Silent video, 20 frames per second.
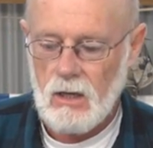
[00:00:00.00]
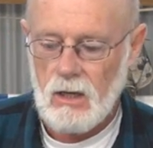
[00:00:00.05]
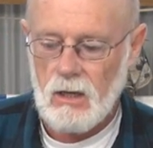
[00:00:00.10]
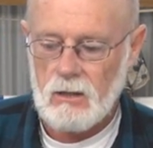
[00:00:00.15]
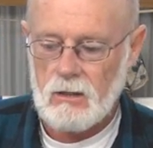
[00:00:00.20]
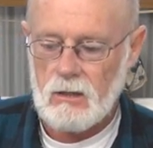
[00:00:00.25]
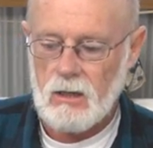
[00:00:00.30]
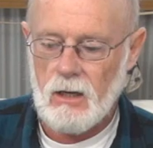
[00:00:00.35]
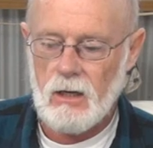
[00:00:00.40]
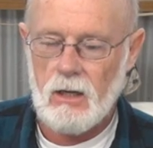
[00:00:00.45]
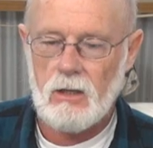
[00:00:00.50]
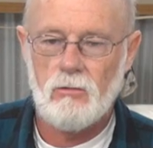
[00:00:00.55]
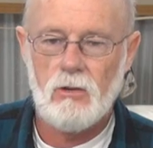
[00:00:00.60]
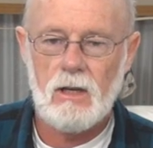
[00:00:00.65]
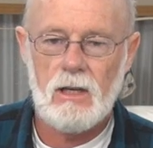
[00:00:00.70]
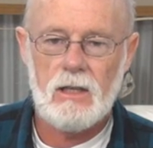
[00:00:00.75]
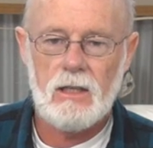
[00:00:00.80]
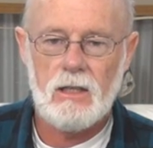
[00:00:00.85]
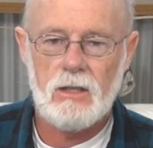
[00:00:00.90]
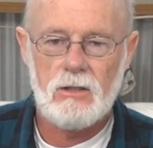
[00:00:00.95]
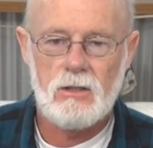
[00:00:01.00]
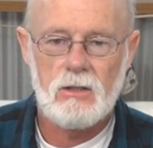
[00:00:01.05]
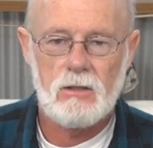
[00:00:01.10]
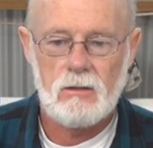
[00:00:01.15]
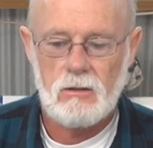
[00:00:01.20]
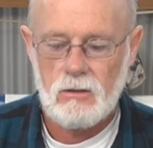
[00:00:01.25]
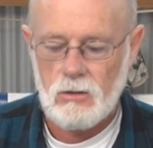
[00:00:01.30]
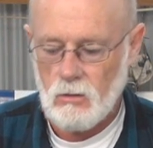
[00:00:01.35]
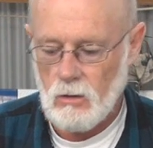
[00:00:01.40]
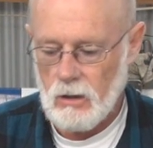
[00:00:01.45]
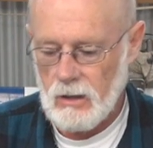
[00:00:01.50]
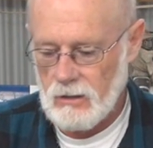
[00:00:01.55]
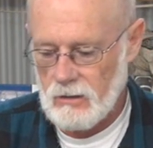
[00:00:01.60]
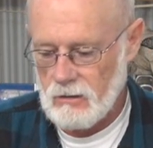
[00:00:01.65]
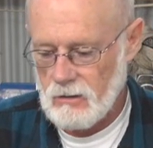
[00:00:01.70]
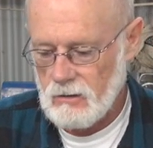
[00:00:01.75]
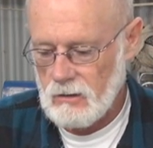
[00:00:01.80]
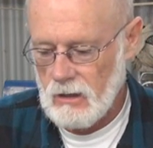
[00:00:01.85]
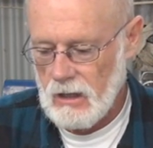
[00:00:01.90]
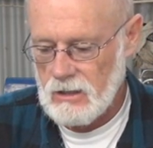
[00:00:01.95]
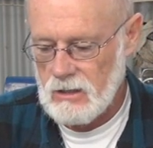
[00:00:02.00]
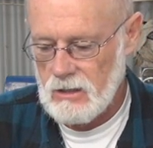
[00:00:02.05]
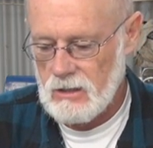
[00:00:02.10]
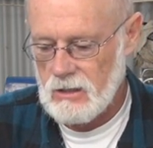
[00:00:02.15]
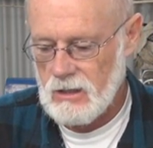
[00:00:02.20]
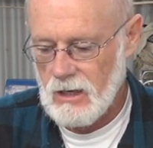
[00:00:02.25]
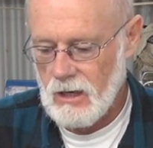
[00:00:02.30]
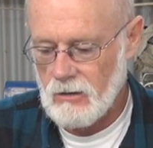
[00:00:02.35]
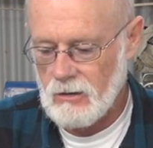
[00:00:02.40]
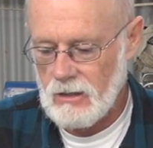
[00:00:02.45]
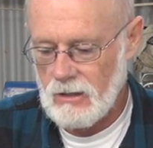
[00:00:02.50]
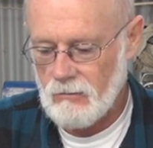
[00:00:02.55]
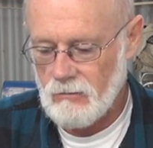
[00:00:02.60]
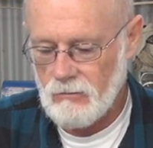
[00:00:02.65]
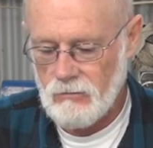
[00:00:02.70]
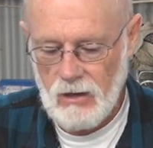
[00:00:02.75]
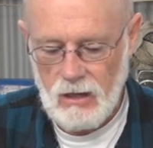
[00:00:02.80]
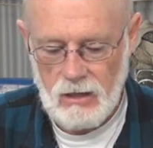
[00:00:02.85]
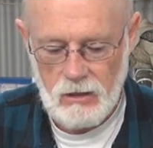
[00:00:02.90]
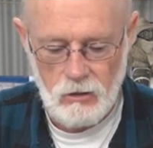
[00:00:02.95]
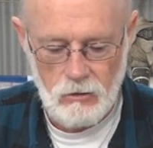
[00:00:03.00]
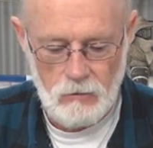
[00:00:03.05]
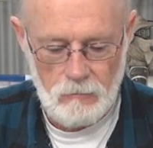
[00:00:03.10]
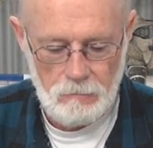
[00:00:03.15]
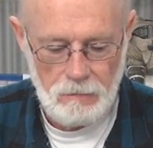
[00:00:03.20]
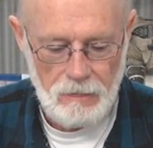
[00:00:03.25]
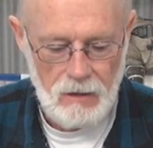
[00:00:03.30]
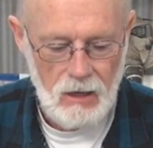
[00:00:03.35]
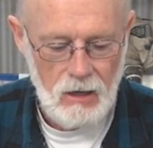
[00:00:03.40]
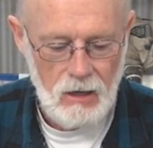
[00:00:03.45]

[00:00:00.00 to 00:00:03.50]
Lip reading: It really is quite astounding value.